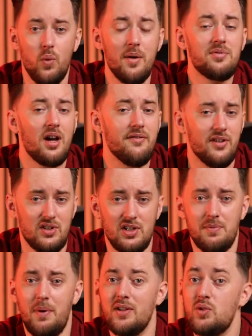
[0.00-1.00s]
website
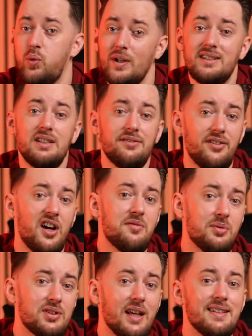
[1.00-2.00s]
visits by
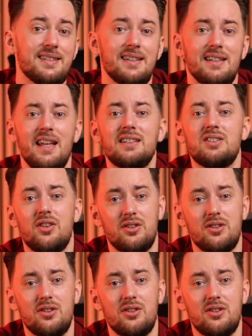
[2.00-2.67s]
25% in the next